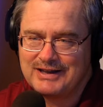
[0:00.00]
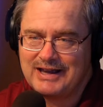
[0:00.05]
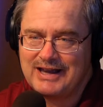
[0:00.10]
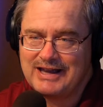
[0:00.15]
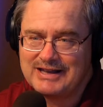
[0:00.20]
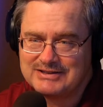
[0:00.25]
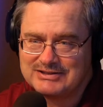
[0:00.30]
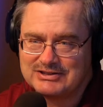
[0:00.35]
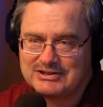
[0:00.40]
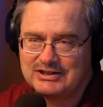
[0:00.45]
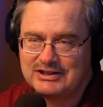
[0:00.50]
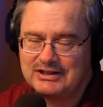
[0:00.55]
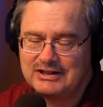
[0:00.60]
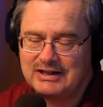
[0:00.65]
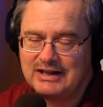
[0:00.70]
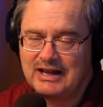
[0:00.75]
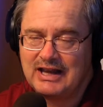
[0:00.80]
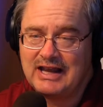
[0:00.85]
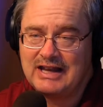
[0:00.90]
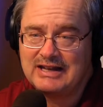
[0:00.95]
has
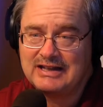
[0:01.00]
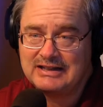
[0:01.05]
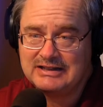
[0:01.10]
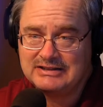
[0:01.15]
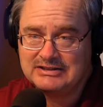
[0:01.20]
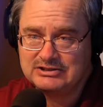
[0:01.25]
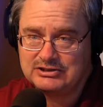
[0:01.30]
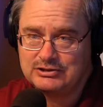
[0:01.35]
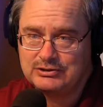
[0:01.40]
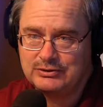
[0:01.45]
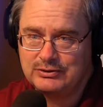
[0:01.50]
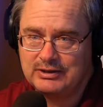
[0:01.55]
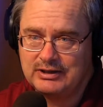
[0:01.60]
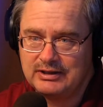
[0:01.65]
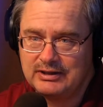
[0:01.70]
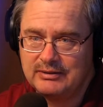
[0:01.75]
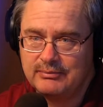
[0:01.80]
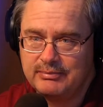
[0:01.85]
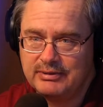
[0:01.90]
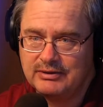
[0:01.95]
done and is doing
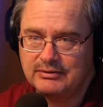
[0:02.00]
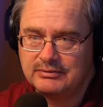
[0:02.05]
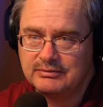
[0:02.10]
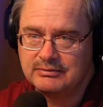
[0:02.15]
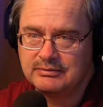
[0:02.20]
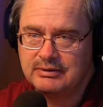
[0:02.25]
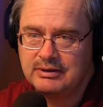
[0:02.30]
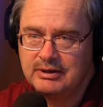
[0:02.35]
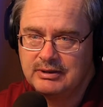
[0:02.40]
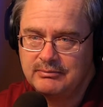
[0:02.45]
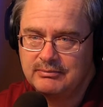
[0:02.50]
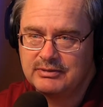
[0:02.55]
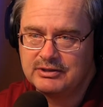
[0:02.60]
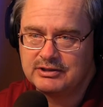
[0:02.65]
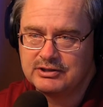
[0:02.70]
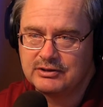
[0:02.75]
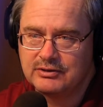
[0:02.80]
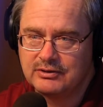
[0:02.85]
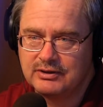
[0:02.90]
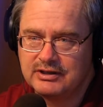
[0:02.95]
in the building
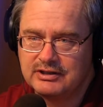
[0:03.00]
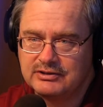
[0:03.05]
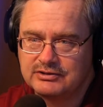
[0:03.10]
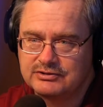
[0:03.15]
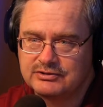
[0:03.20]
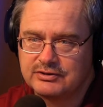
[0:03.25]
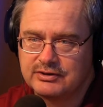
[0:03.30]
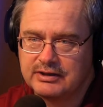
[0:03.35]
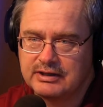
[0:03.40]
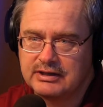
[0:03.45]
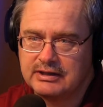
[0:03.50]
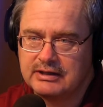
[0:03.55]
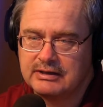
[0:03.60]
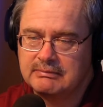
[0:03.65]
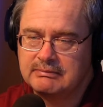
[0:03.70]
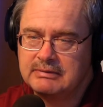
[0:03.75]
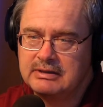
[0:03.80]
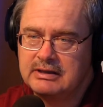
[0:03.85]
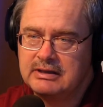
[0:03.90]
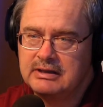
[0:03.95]
material industry.
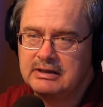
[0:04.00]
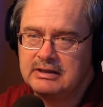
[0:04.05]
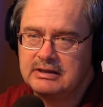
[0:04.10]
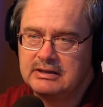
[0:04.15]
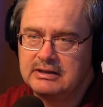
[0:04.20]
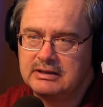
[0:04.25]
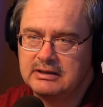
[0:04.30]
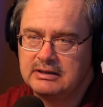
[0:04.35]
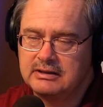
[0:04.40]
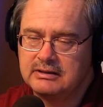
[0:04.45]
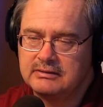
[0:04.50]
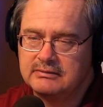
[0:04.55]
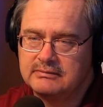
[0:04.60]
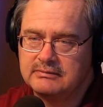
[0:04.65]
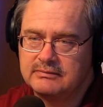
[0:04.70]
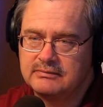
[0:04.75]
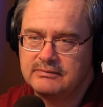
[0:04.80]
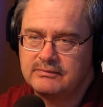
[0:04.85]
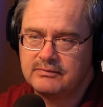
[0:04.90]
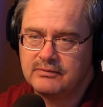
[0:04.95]

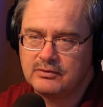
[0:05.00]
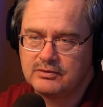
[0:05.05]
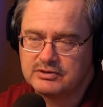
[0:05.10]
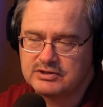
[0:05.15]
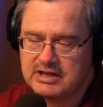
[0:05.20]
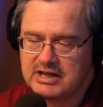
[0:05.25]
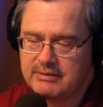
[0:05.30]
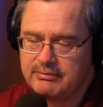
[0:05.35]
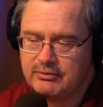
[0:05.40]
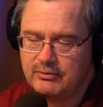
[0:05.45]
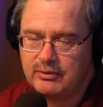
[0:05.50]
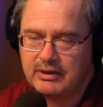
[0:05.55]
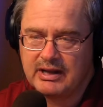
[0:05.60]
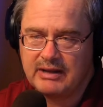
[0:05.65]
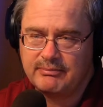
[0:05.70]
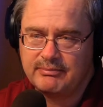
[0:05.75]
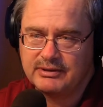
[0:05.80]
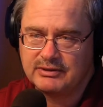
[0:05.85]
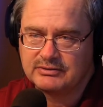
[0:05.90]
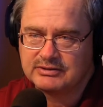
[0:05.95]
For example, when
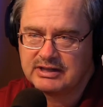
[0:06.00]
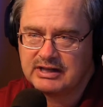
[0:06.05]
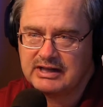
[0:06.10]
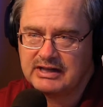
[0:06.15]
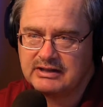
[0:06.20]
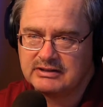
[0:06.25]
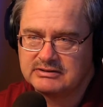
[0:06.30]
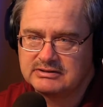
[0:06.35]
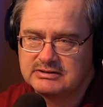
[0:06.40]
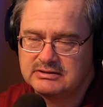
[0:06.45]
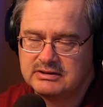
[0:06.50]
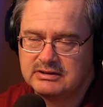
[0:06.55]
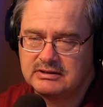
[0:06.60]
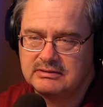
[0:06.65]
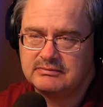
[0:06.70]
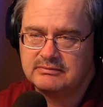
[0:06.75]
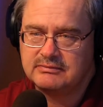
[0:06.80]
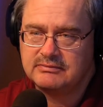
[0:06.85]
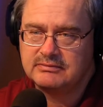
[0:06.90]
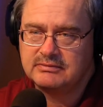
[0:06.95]
I built a house
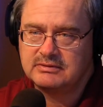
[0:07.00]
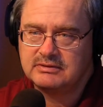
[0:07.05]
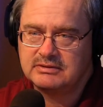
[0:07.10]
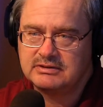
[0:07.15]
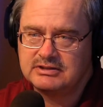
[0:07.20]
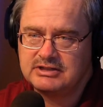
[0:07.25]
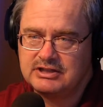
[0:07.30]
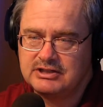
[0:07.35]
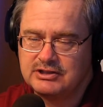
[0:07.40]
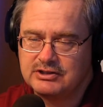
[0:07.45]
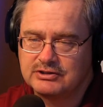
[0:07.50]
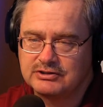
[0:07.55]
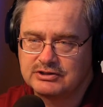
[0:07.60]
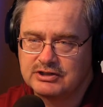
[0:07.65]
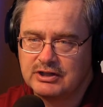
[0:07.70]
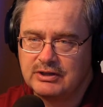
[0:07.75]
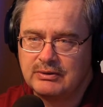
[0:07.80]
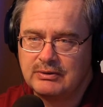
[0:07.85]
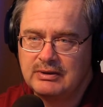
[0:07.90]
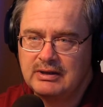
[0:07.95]
10 years
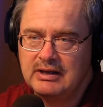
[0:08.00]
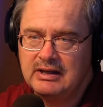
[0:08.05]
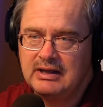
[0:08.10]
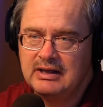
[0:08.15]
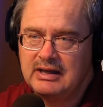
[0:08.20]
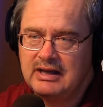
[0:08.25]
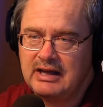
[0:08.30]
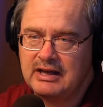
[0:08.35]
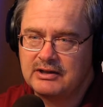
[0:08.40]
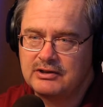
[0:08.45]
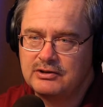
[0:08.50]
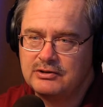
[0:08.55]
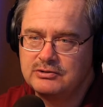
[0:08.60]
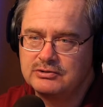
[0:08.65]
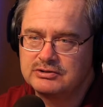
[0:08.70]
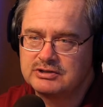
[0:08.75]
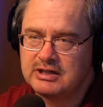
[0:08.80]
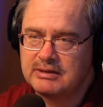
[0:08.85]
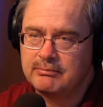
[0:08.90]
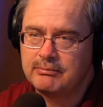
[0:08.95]
ago, I
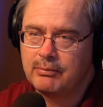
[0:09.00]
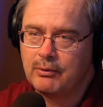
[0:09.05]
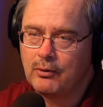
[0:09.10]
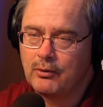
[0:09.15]
used a